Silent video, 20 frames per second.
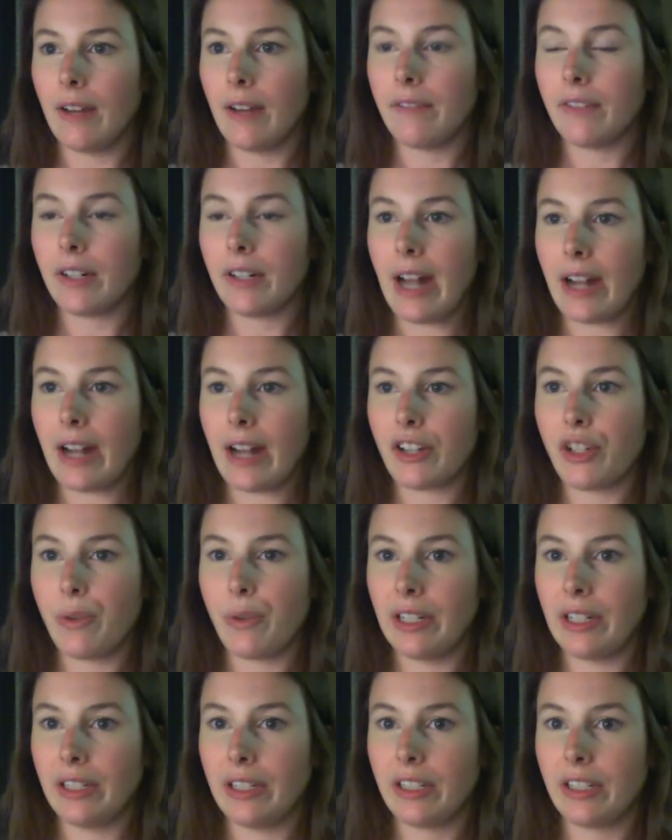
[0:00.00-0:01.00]
for an
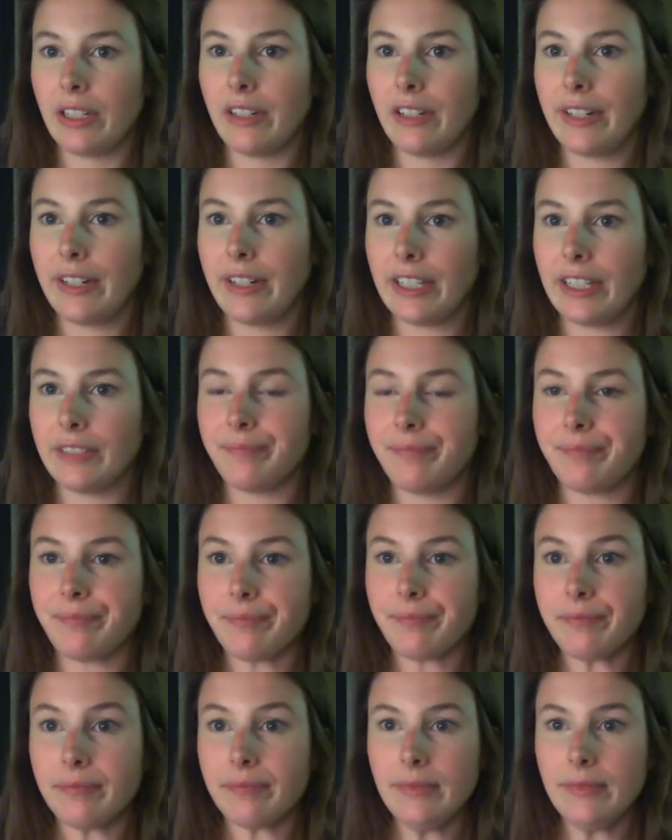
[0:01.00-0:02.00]
actuarial career?
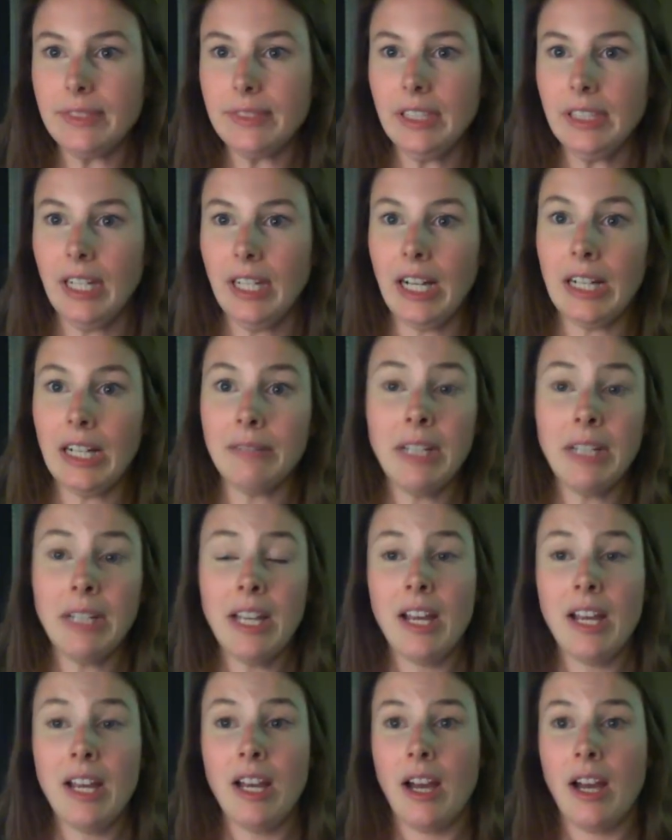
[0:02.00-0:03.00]

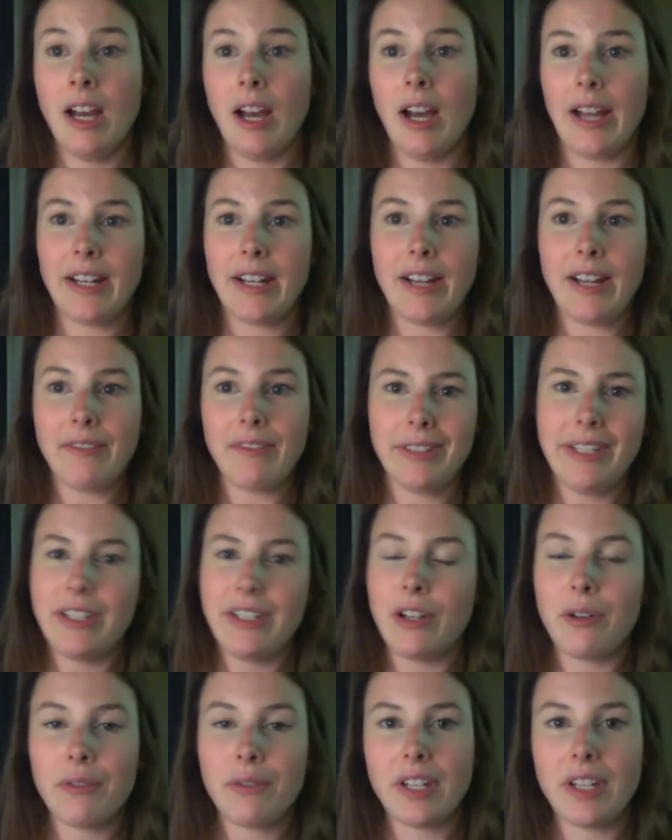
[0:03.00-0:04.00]
I definitely
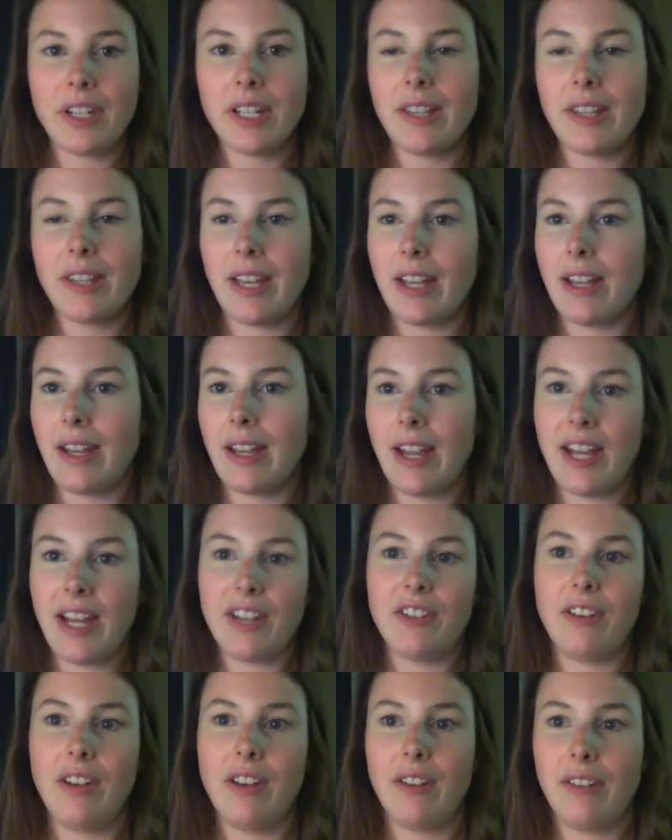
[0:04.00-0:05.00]
don't think that
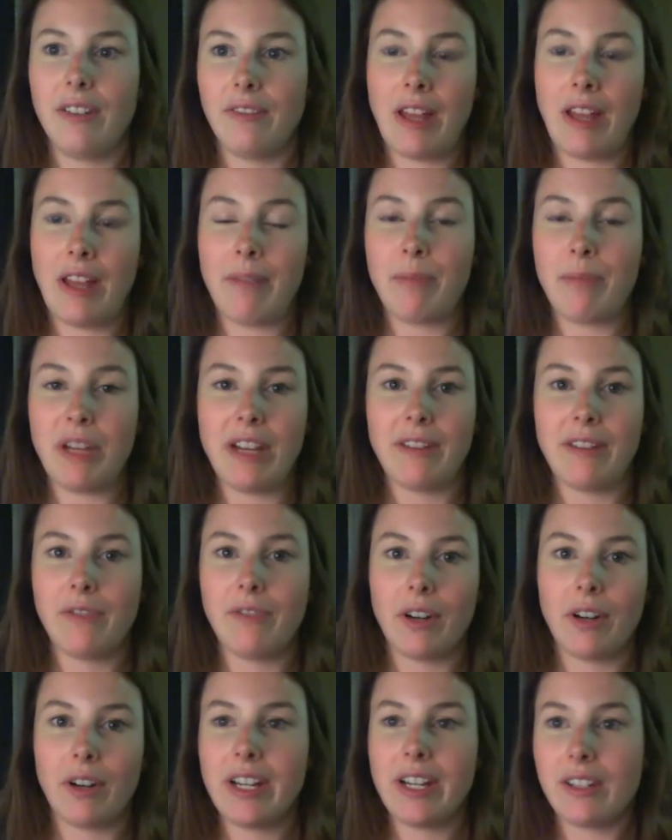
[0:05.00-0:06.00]
that being
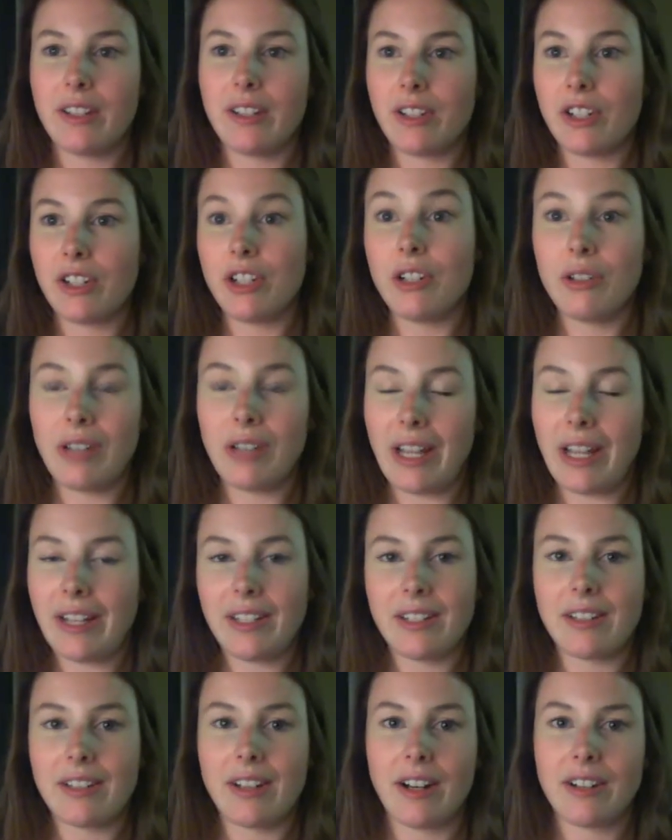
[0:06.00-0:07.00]
40 is too late
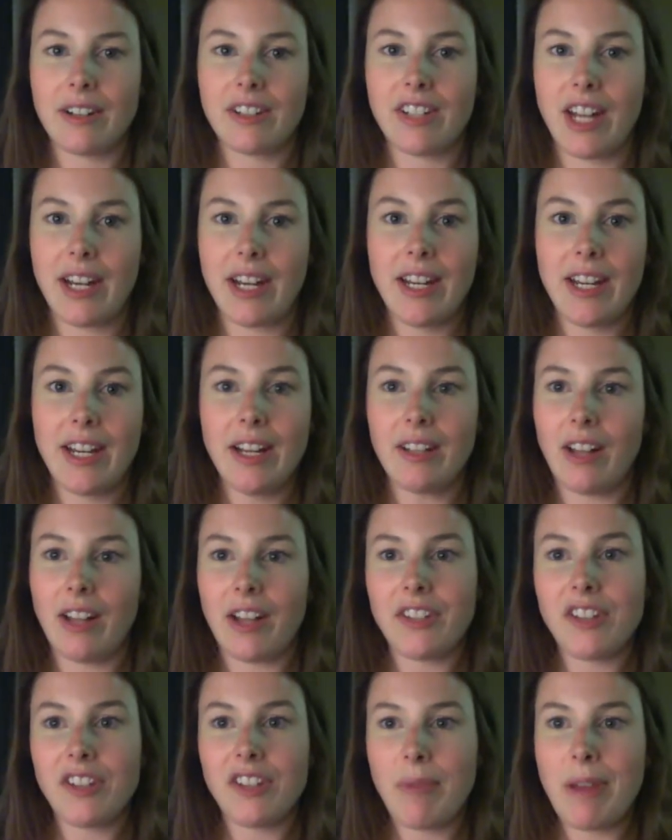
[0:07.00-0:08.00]
to start studying.
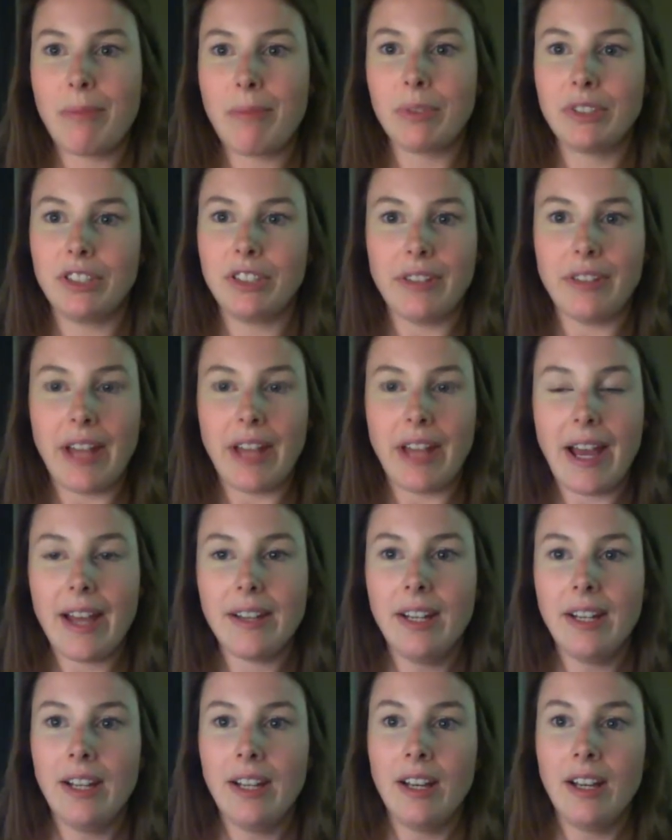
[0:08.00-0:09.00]
Lots of people do that.
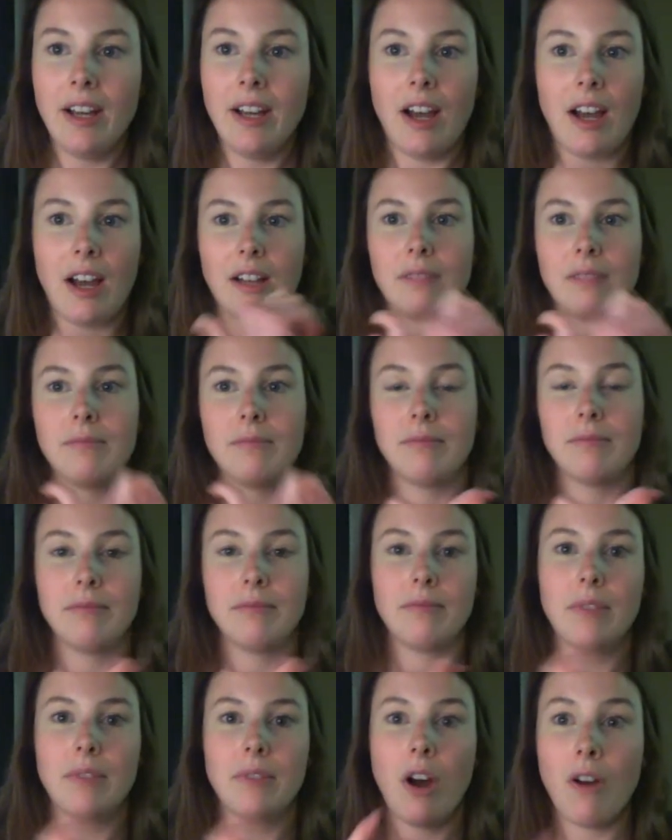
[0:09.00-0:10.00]

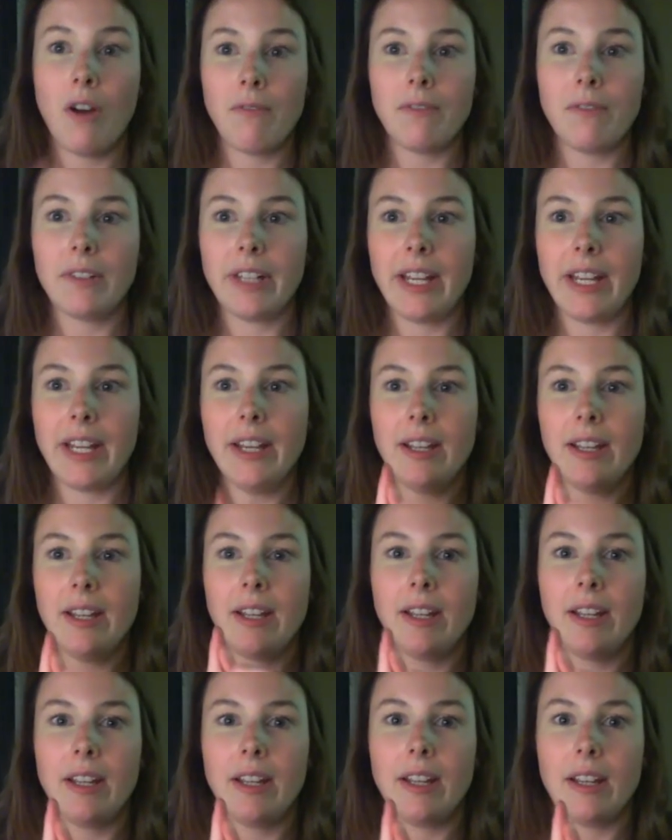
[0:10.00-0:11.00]
Hopefully
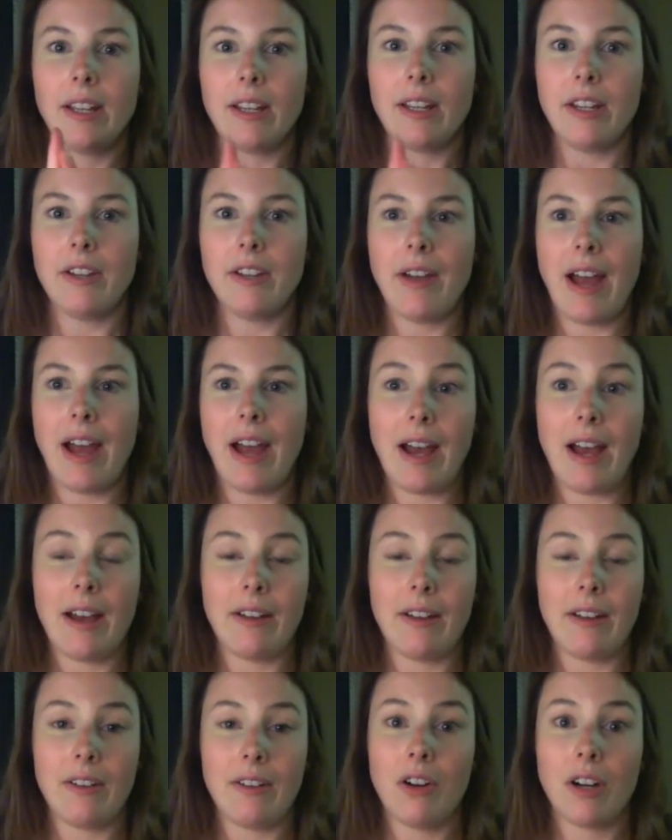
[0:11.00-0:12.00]
you
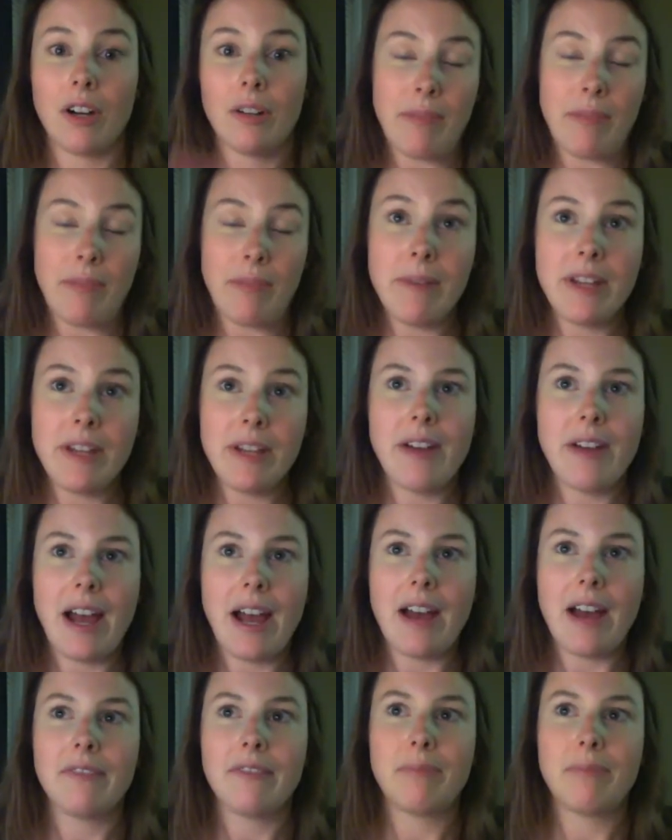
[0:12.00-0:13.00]
have, or maybe you
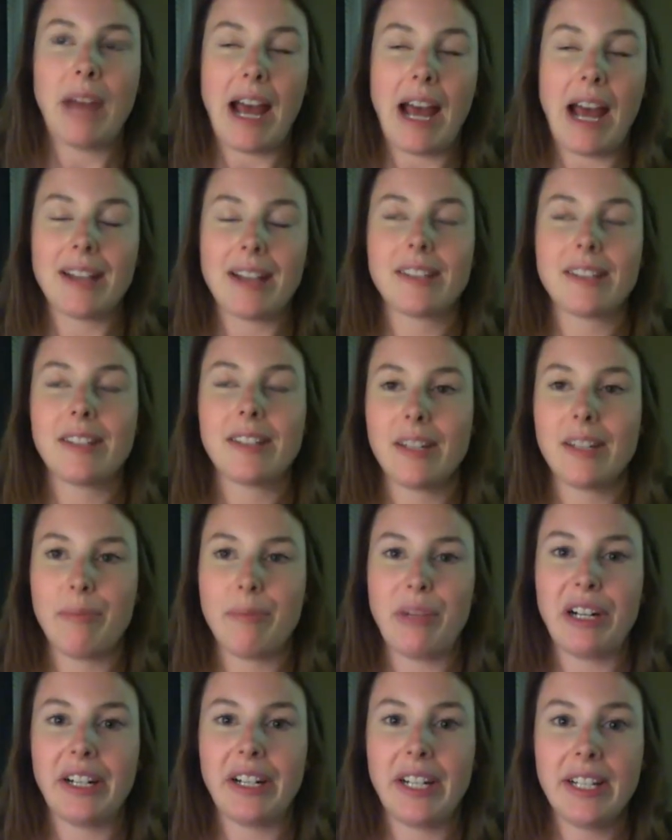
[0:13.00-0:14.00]
have past
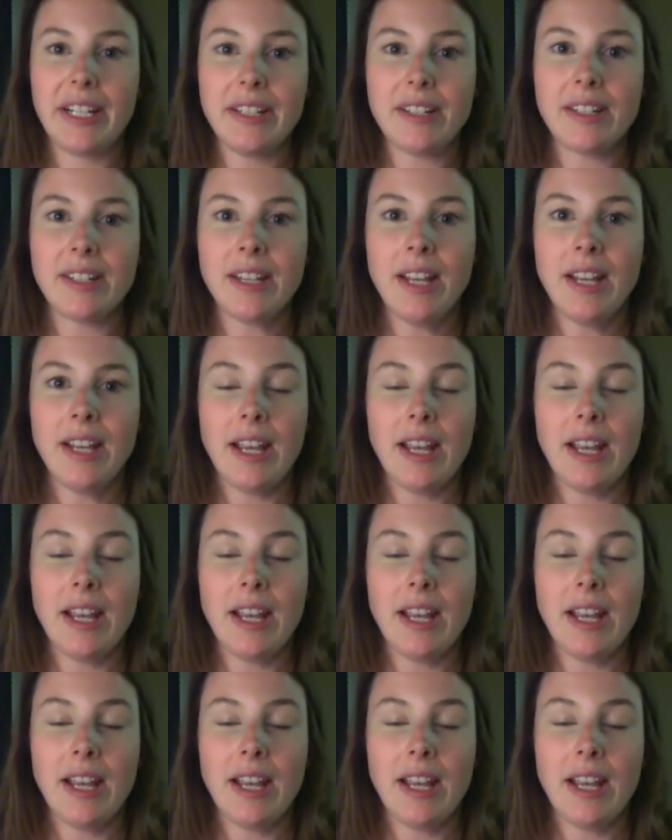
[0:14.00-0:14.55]
experience